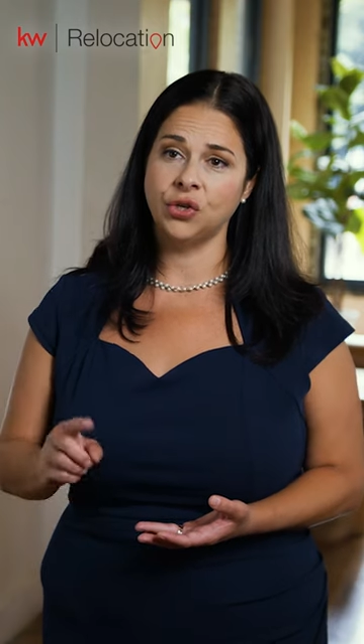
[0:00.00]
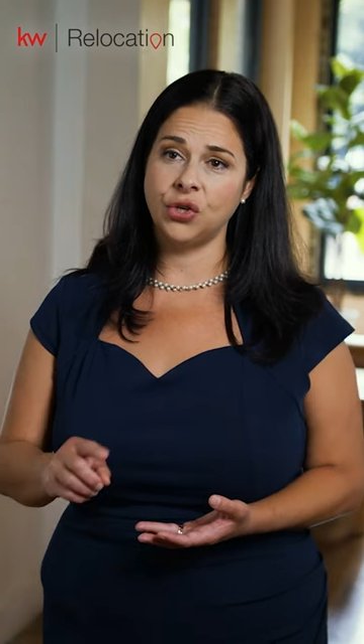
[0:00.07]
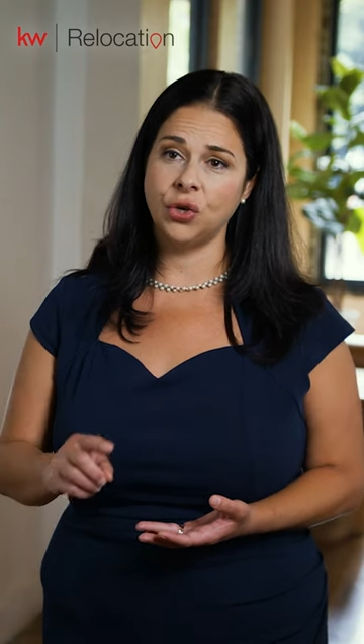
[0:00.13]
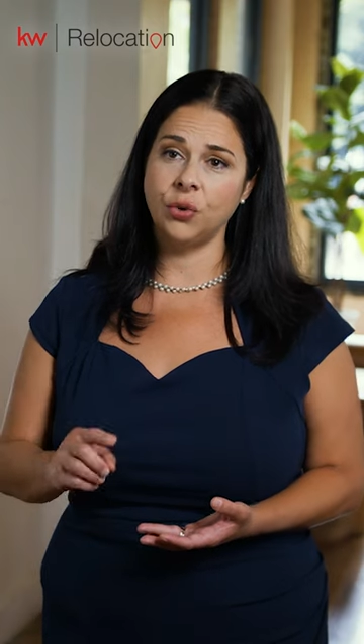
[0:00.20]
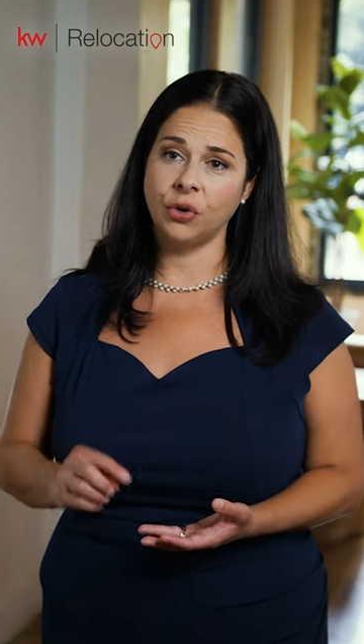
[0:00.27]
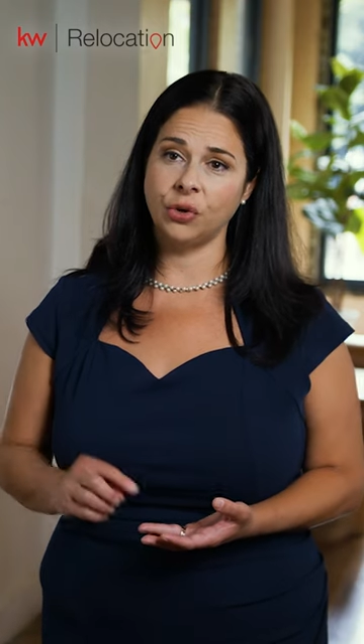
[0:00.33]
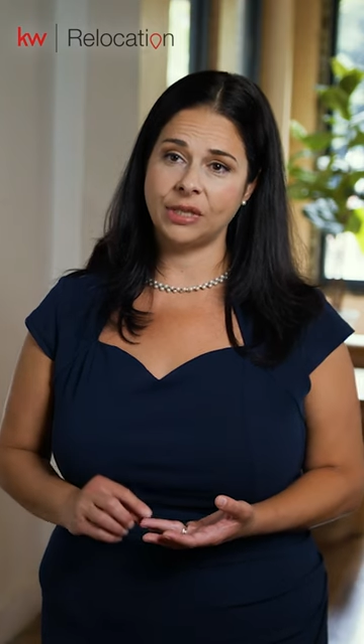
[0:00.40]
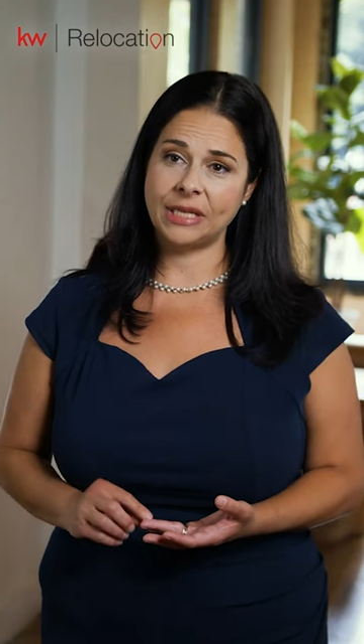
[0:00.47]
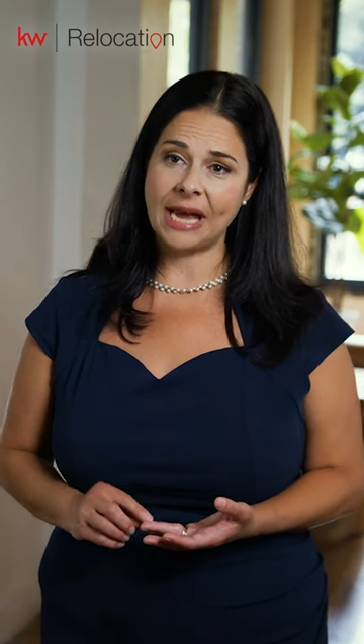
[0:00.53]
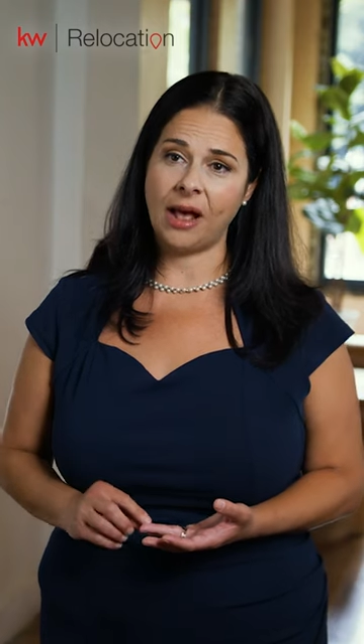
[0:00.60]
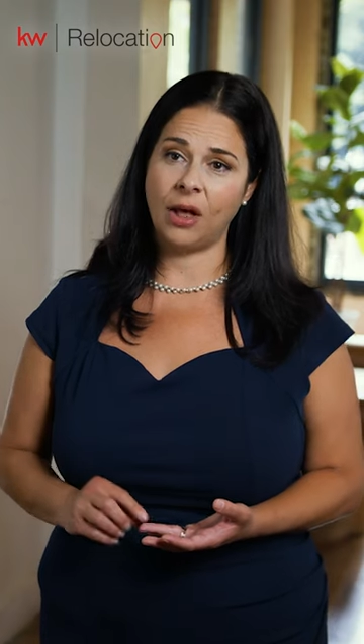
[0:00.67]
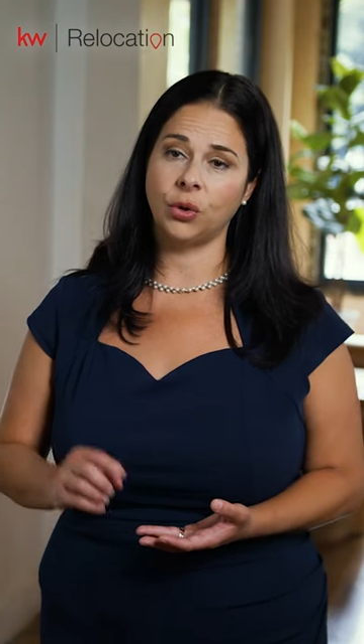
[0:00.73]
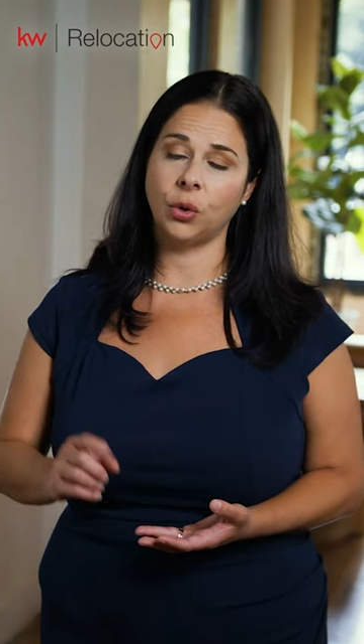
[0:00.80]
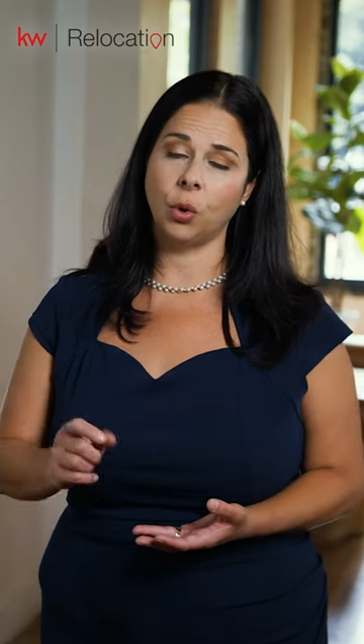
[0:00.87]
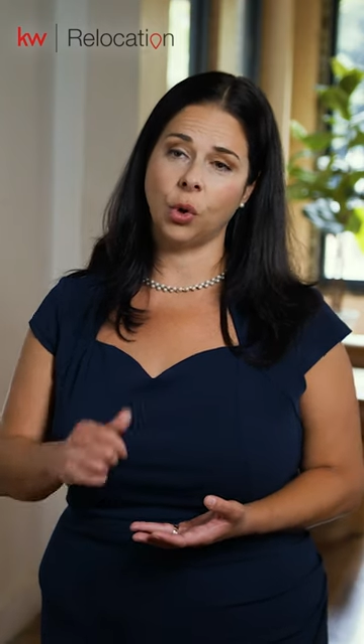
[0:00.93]
to your
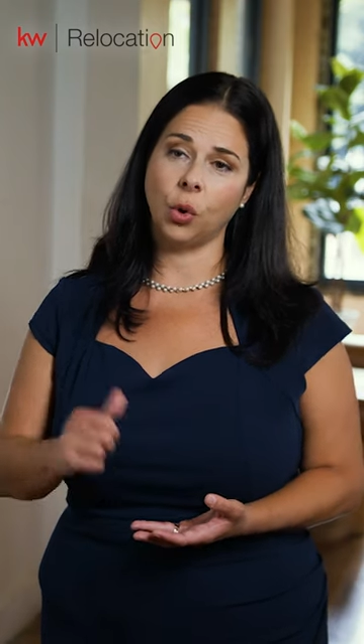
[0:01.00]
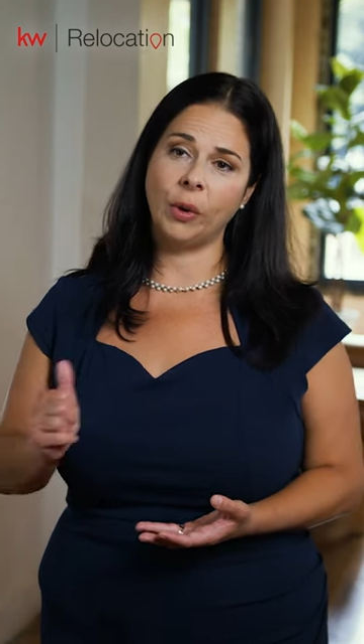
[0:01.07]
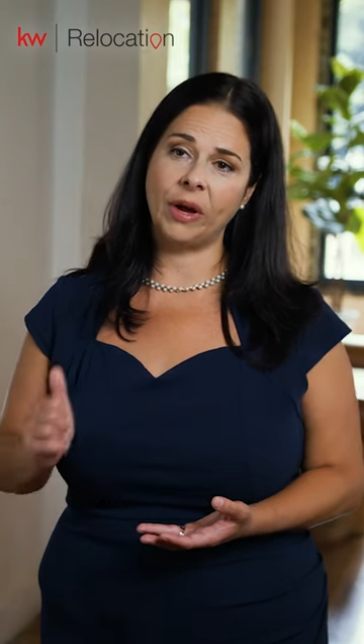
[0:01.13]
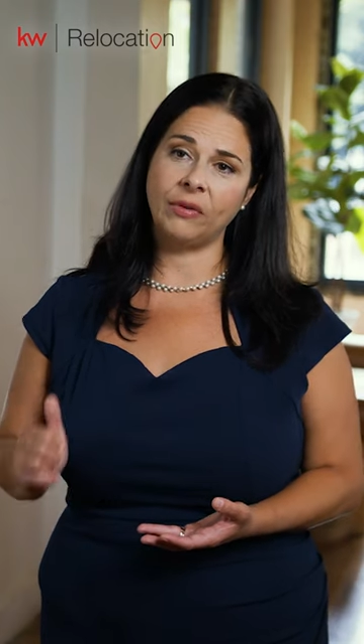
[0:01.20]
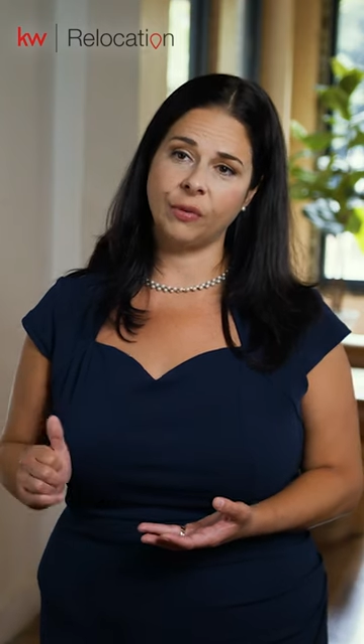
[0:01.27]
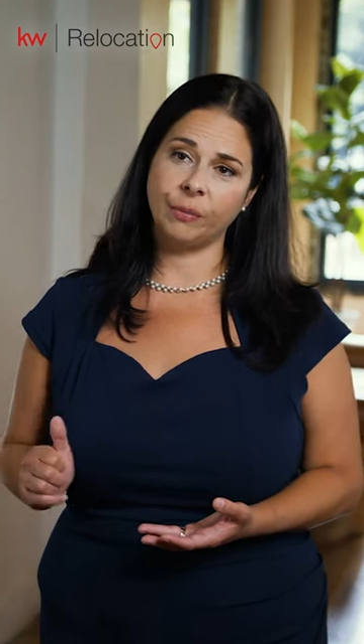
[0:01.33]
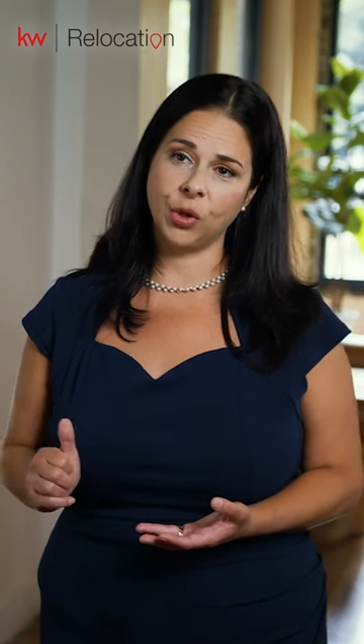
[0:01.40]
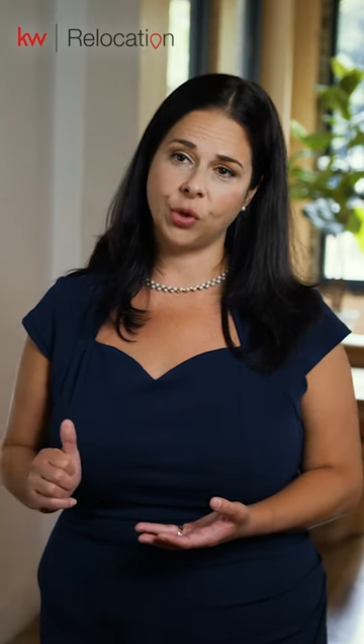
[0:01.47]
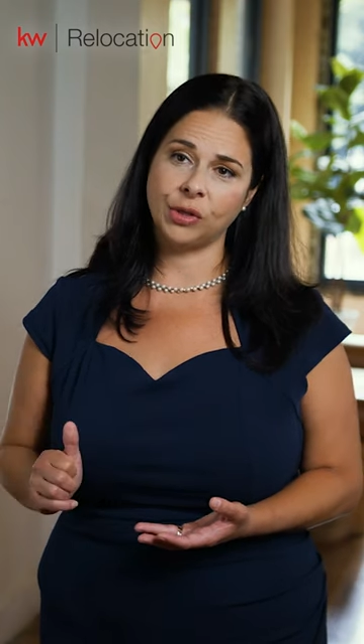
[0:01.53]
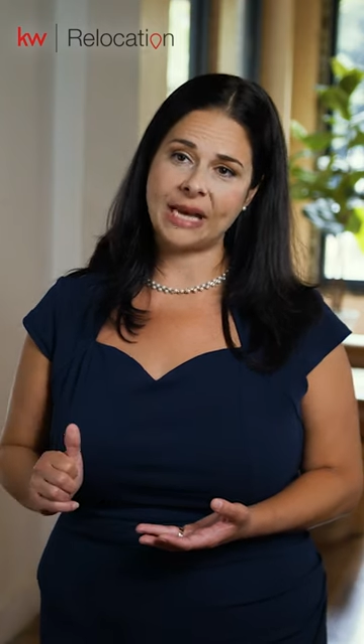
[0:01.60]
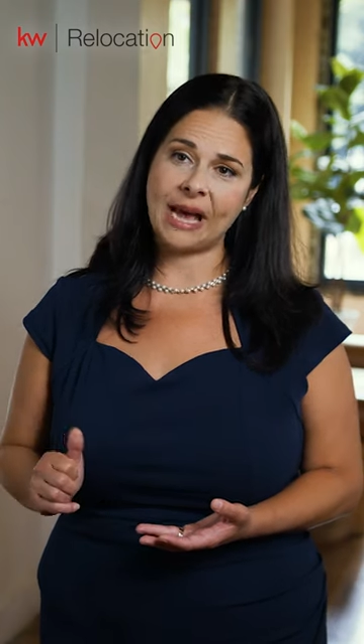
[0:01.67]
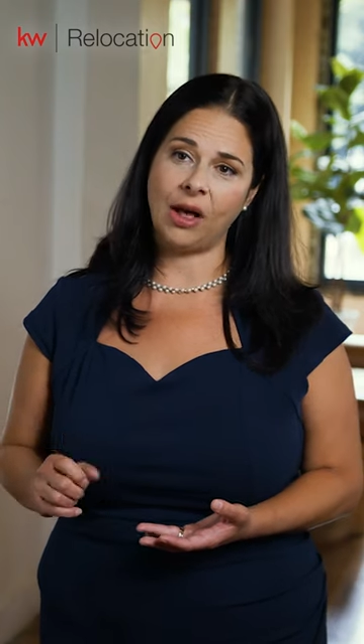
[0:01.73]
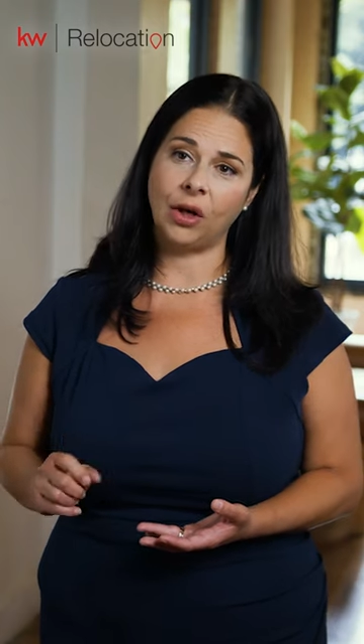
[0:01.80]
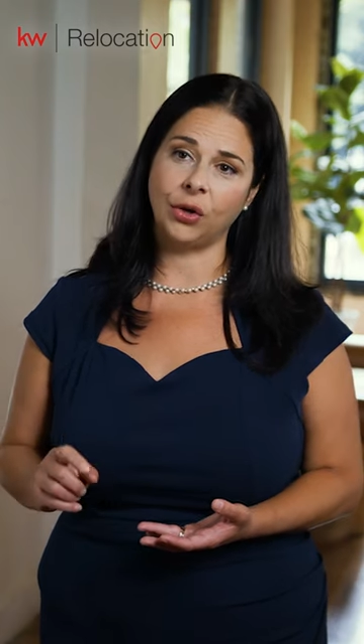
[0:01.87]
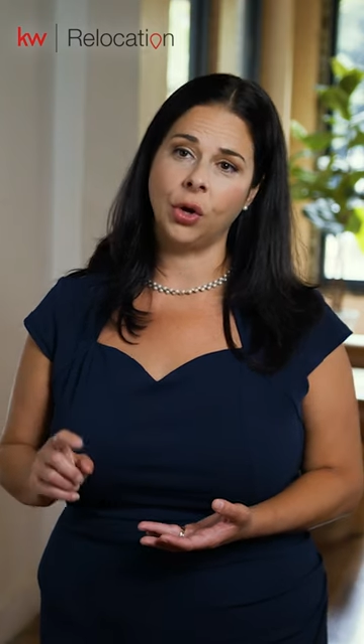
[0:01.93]
town or away from your
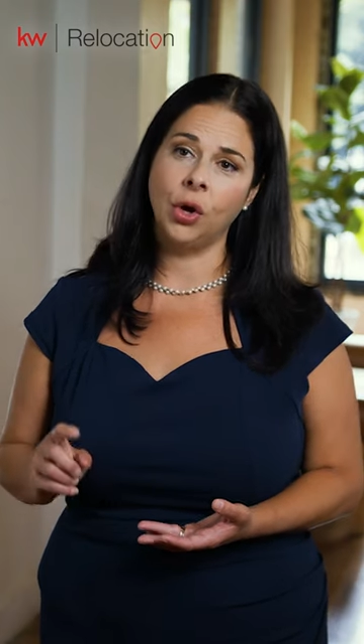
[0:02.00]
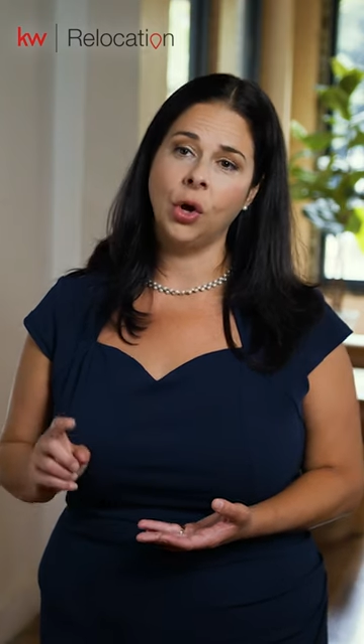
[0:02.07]
town.